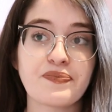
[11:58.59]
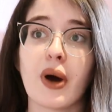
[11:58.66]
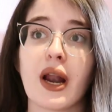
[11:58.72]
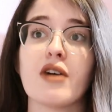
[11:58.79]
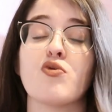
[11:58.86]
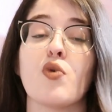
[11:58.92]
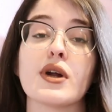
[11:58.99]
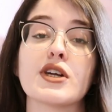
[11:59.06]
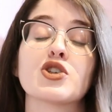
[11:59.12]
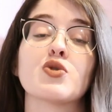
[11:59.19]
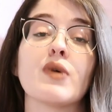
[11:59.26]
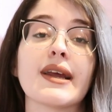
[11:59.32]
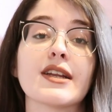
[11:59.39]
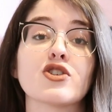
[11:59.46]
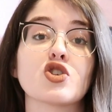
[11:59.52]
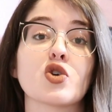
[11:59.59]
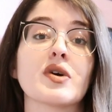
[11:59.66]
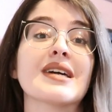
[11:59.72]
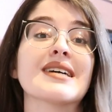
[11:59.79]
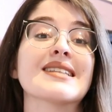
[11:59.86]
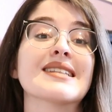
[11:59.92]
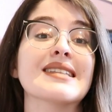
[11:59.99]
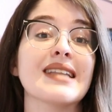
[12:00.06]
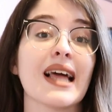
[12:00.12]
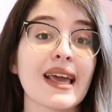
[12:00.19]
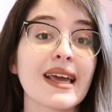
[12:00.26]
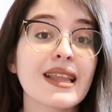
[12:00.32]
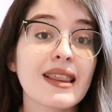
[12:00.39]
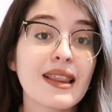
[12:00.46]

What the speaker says: but I've wanted to write a story like